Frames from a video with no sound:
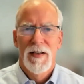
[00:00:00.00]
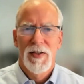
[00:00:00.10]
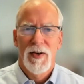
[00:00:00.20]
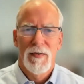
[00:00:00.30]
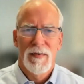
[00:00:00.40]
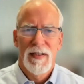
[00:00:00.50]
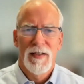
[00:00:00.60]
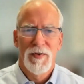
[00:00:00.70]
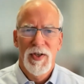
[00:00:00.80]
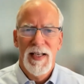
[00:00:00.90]
So, you
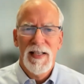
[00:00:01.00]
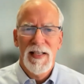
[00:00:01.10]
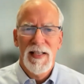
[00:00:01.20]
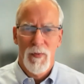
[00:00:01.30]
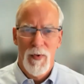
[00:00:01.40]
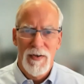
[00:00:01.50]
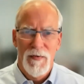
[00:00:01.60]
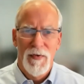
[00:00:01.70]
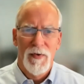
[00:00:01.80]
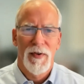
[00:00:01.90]
know, gee, isn't it
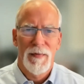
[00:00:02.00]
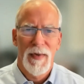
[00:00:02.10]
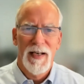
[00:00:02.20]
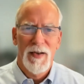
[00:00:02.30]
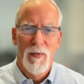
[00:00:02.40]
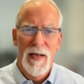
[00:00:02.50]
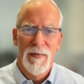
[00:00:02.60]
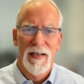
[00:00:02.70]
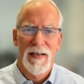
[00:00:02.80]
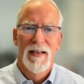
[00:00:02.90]
wonderful that many
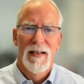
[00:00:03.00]
women